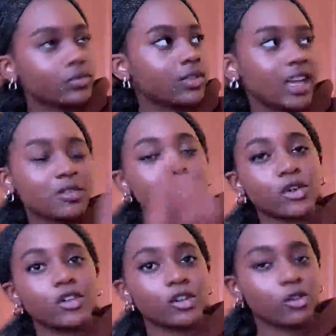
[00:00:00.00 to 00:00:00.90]
that's me
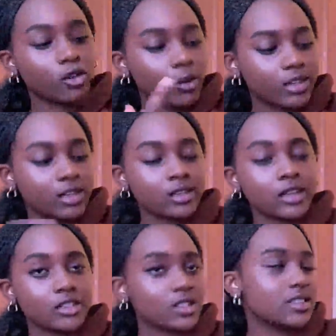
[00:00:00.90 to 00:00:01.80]
turning it clockwise, and
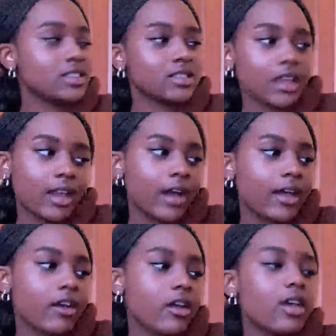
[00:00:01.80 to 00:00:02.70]
as you can see it's getting
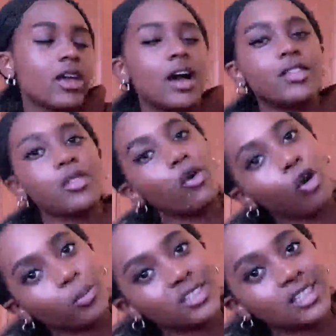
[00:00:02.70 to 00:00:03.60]
higher. And then the
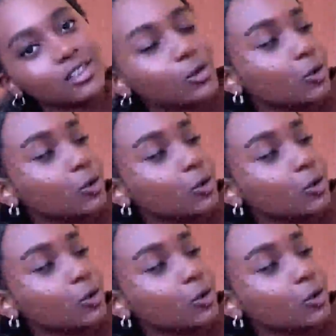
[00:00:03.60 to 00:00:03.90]
opposite to go